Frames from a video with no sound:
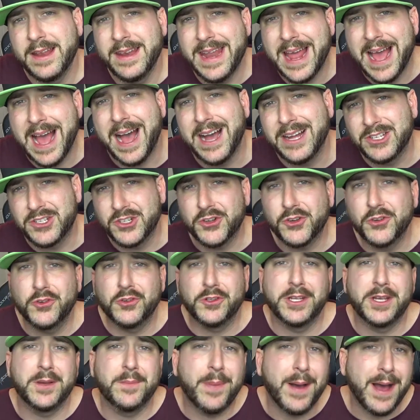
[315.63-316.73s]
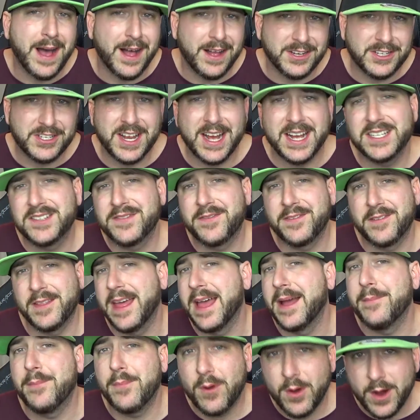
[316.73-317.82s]
Now I truly apologize for
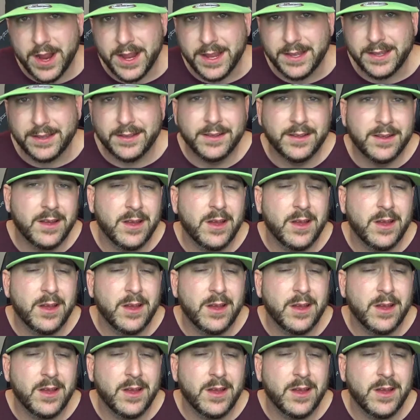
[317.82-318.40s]
that break.